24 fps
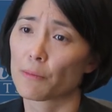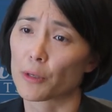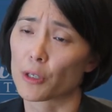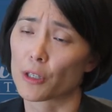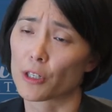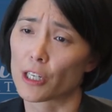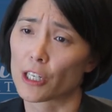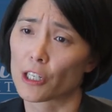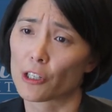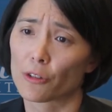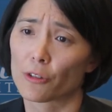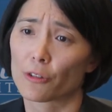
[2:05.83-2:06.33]

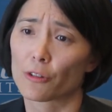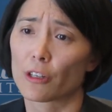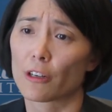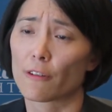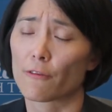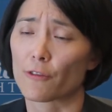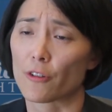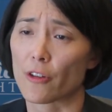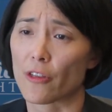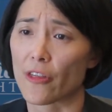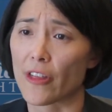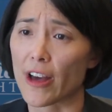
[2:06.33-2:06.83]
particularly
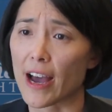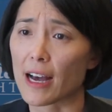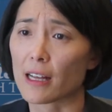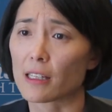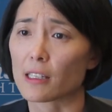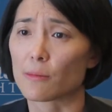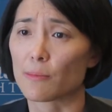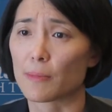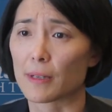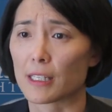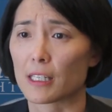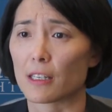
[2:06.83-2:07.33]
for
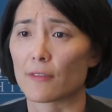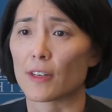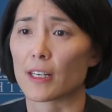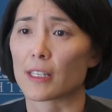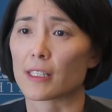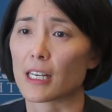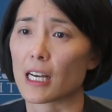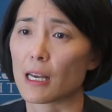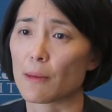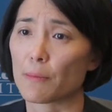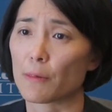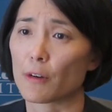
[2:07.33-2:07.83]
that specific
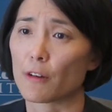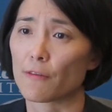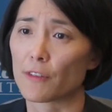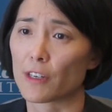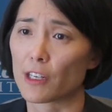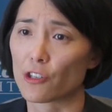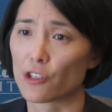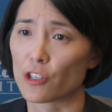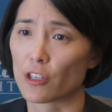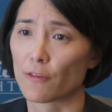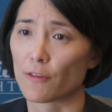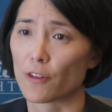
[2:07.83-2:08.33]
type of
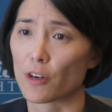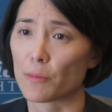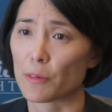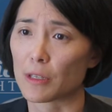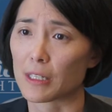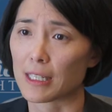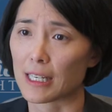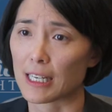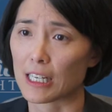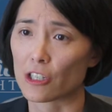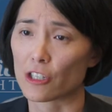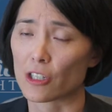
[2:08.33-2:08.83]
EGFR
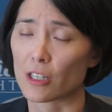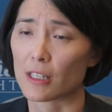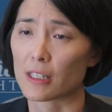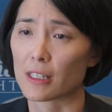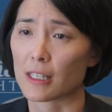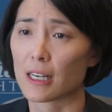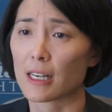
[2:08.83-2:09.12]
mutations.